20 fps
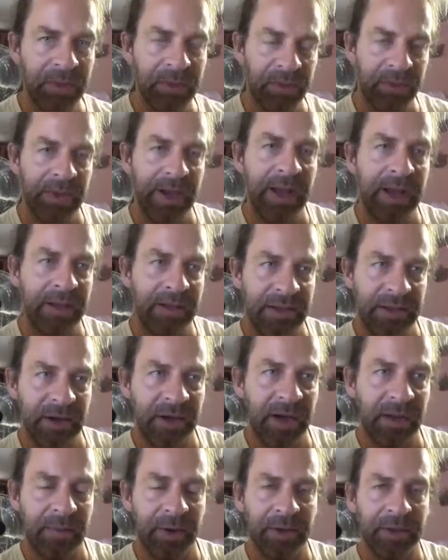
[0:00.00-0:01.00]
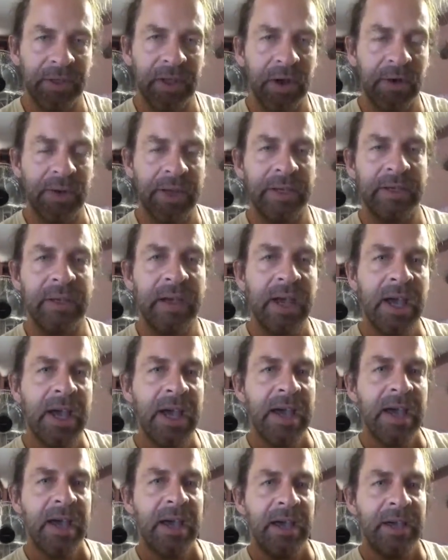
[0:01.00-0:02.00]
throughout time ongoing
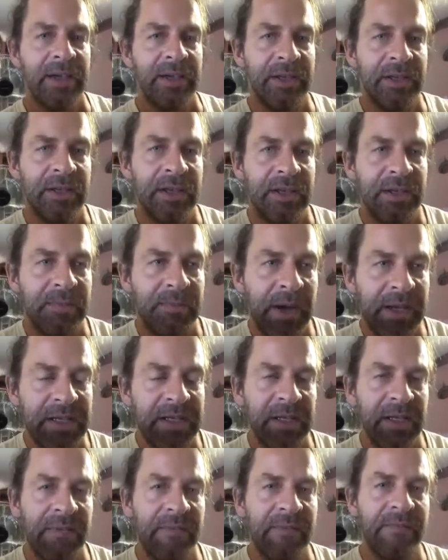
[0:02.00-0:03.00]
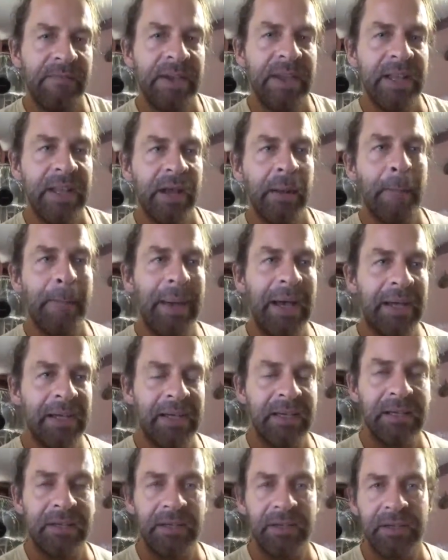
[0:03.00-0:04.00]
is basically feeding
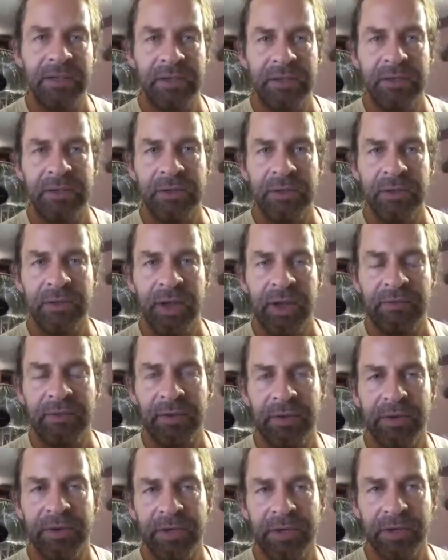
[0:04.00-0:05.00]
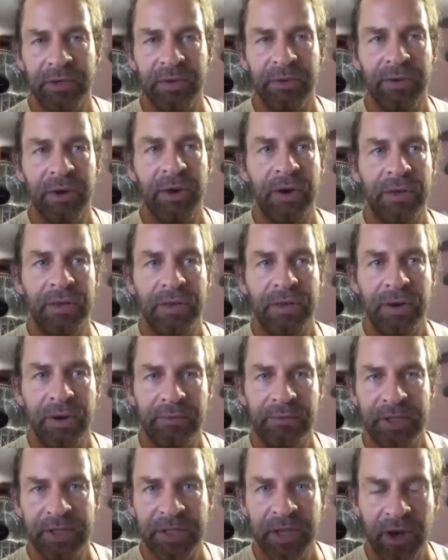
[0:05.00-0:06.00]
back into the evolution and growth
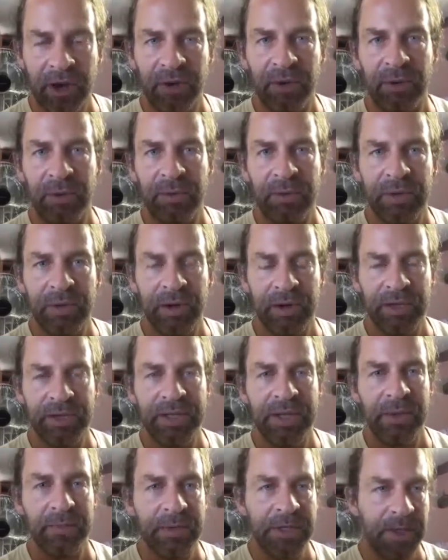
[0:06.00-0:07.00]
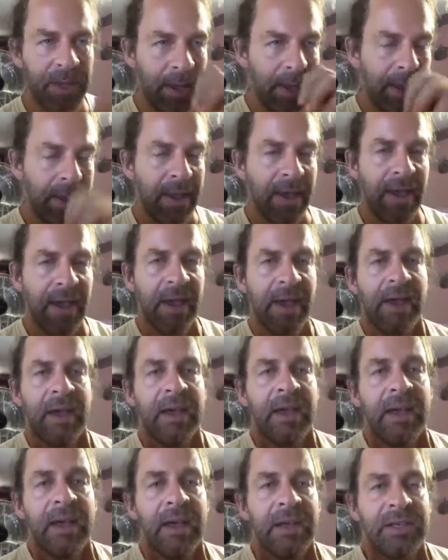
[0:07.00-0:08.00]
of this whole concept.
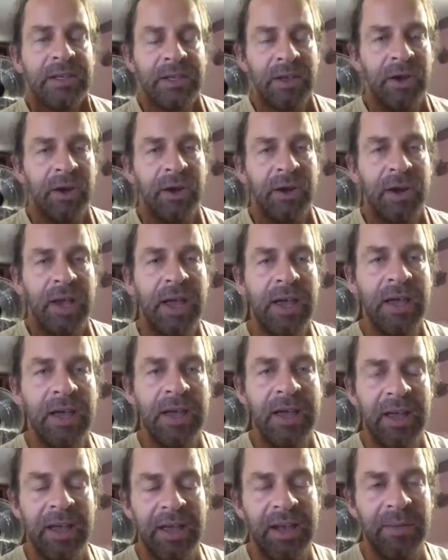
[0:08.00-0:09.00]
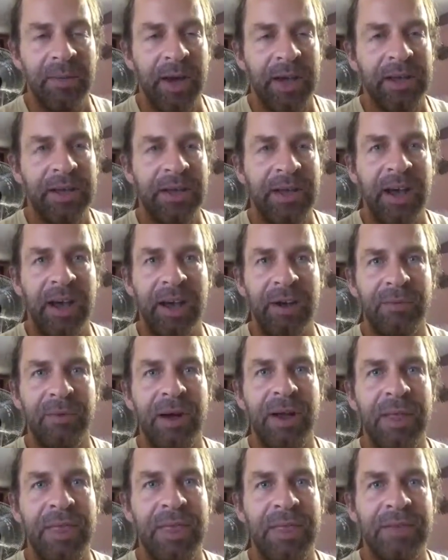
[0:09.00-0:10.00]
So anyway,
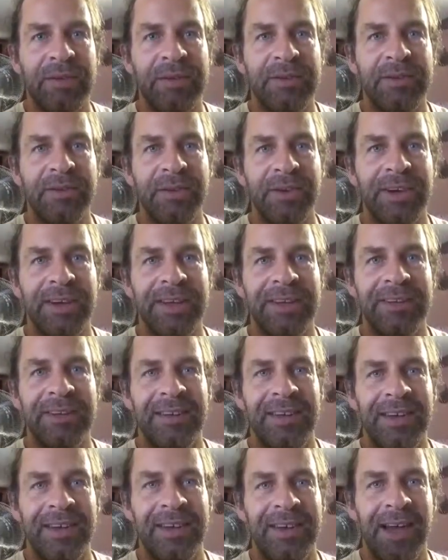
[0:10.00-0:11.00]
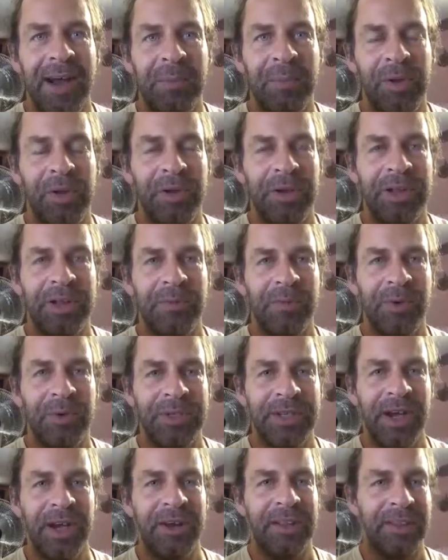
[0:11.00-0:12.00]
rather than try and upload any more
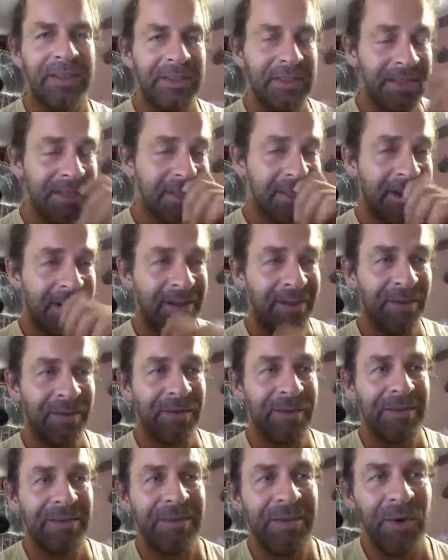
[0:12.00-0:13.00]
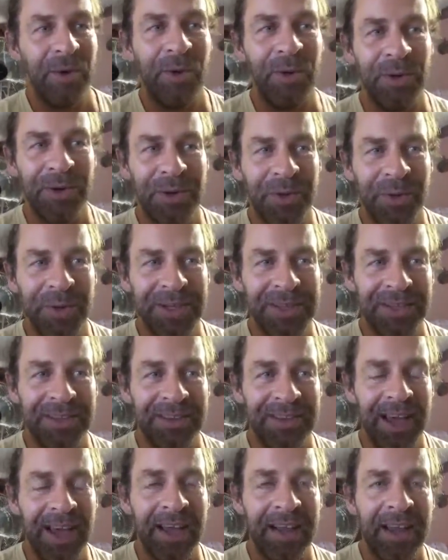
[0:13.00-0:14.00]
data than this, I'll call it quits
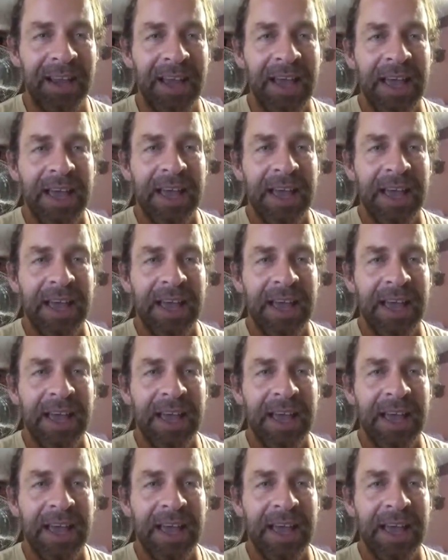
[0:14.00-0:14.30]
at that.